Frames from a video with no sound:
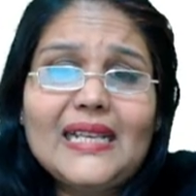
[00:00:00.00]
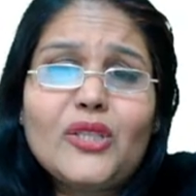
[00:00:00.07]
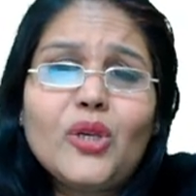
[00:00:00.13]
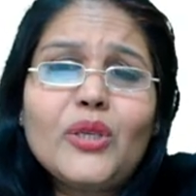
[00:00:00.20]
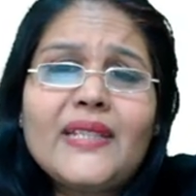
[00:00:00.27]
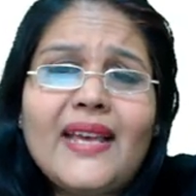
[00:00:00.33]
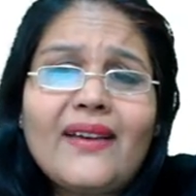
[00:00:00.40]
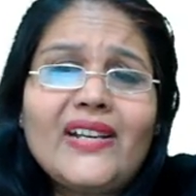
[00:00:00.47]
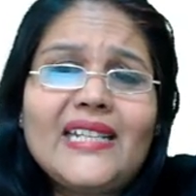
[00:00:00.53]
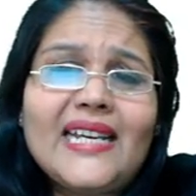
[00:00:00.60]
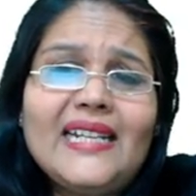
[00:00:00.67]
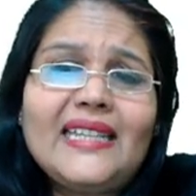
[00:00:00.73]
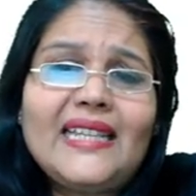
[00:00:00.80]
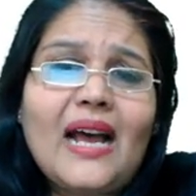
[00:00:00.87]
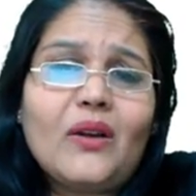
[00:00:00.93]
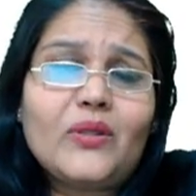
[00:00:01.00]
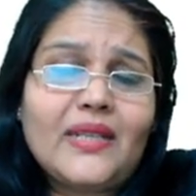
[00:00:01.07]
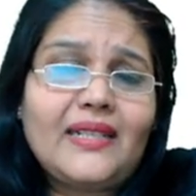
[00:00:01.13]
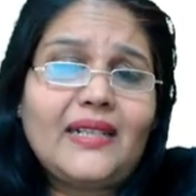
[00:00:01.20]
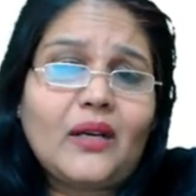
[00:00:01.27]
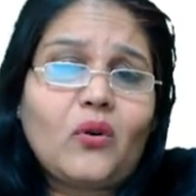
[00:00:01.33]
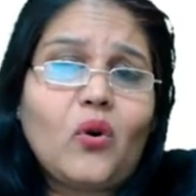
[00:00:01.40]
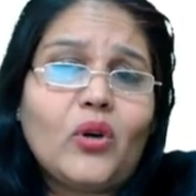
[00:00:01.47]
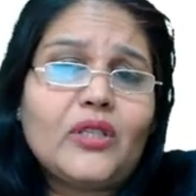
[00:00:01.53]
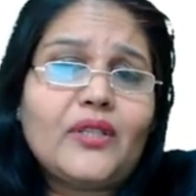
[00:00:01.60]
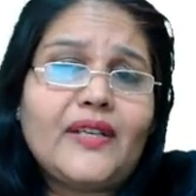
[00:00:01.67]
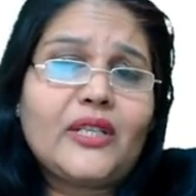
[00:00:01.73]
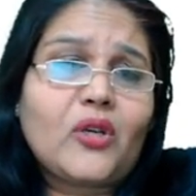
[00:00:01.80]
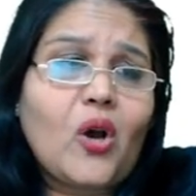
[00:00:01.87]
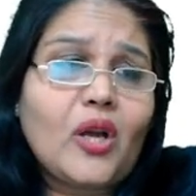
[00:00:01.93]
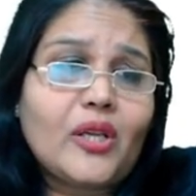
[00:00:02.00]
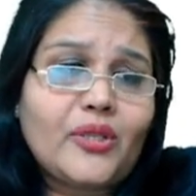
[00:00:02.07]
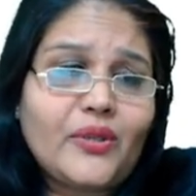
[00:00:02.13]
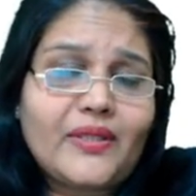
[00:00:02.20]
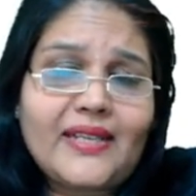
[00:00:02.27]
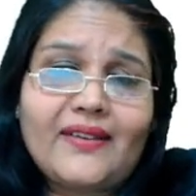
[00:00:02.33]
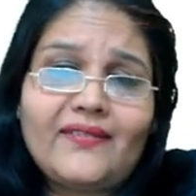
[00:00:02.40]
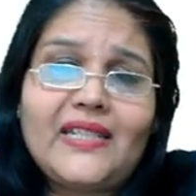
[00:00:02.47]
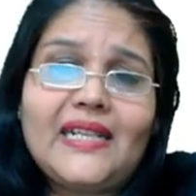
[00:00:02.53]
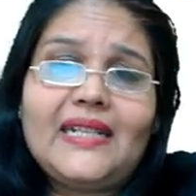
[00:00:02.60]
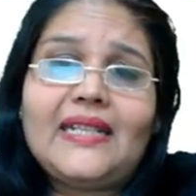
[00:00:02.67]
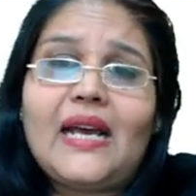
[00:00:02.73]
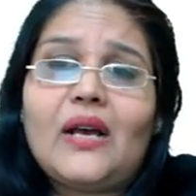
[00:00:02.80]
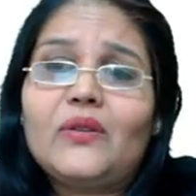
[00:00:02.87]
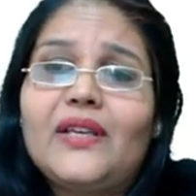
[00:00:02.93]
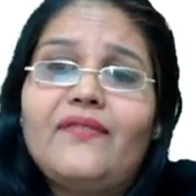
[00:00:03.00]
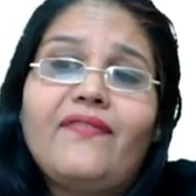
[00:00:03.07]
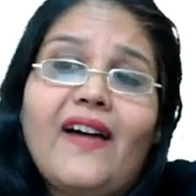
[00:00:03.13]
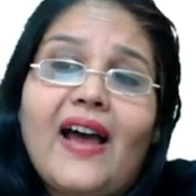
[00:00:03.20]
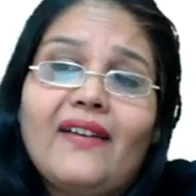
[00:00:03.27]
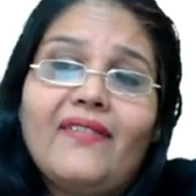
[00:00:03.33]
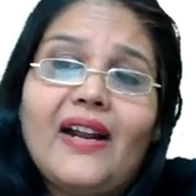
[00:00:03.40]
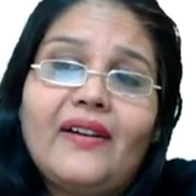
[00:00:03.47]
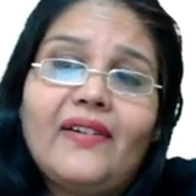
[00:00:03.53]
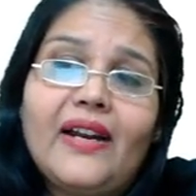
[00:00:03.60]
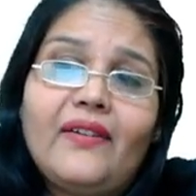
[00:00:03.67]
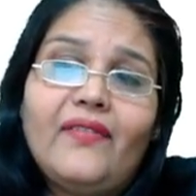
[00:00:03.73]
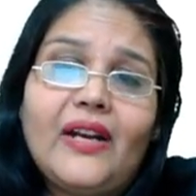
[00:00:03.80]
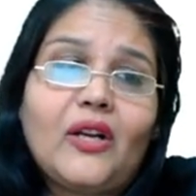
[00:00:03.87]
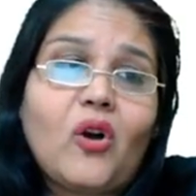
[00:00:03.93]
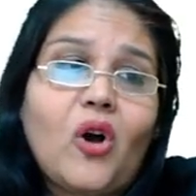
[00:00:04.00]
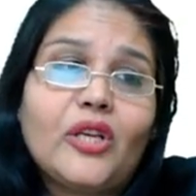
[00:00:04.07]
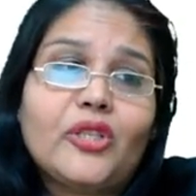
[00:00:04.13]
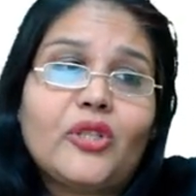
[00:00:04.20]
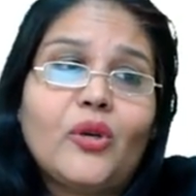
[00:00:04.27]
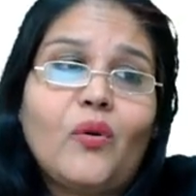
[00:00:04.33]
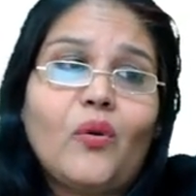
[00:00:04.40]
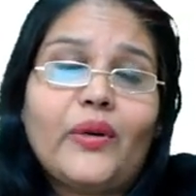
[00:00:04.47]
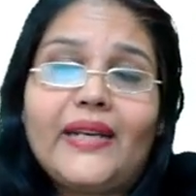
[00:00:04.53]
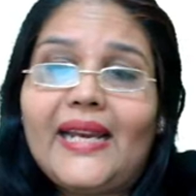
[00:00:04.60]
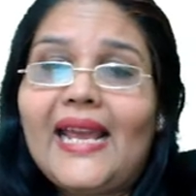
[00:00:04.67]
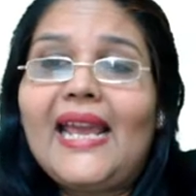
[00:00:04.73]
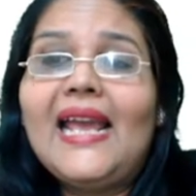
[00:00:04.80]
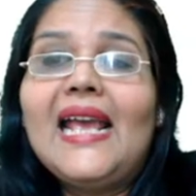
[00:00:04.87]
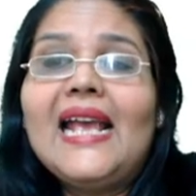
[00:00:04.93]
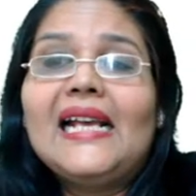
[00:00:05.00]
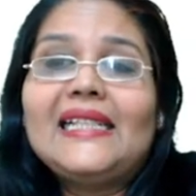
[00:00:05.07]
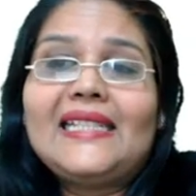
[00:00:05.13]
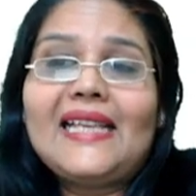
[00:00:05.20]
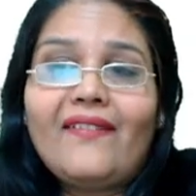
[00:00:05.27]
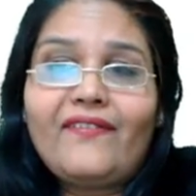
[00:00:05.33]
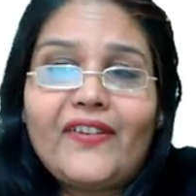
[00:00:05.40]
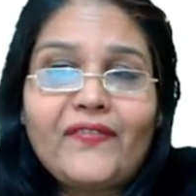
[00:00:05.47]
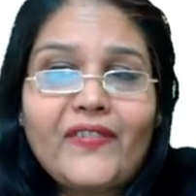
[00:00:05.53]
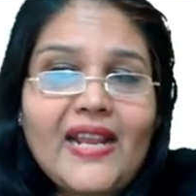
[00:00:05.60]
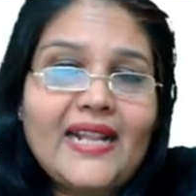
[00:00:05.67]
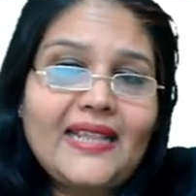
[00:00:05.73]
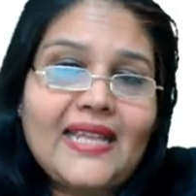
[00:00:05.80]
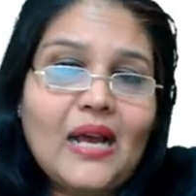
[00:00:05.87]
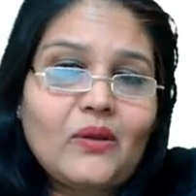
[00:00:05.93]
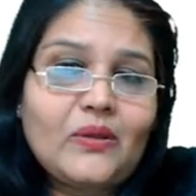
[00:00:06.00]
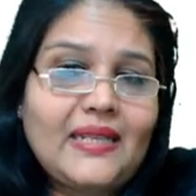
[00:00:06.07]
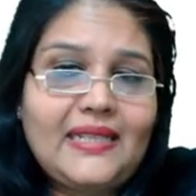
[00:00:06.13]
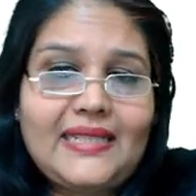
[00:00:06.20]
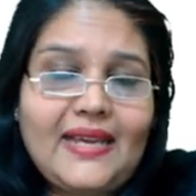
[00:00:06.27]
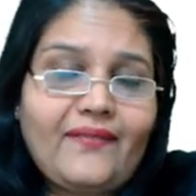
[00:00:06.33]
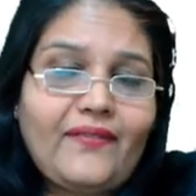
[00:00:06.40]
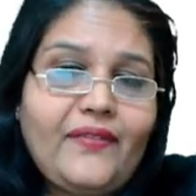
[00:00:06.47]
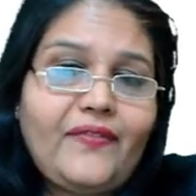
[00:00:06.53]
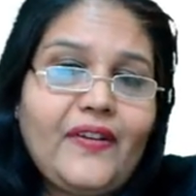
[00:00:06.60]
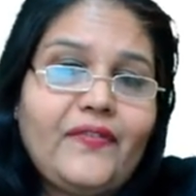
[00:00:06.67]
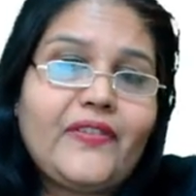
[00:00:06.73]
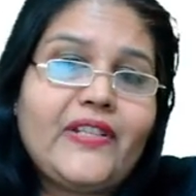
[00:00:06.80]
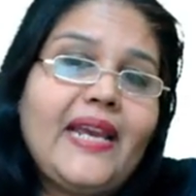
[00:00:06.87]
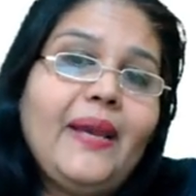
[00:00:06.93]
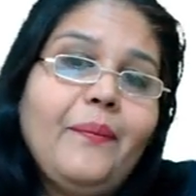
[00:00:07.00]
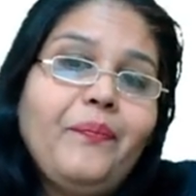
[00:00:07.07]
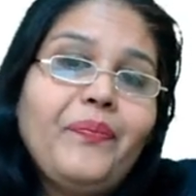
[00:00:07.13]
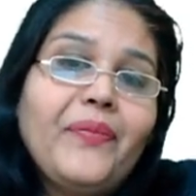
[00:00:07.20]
so seventeen thousand, the course which costs you seventeen thousand five hundred will cost you only fifteen thousand seven hundred fifty,